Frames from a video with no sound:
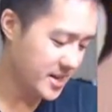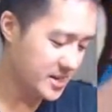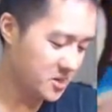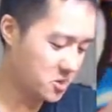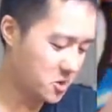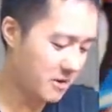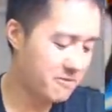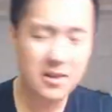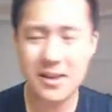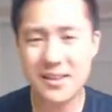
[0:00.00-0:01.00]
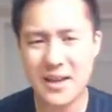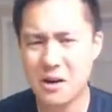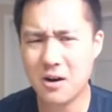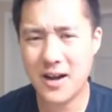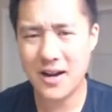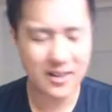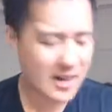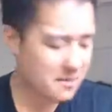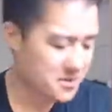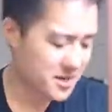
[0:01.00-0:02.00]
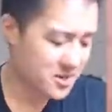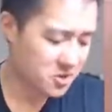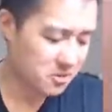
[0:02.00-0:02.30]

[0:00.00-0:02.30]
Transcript: So I feel like that card had a lot of potential,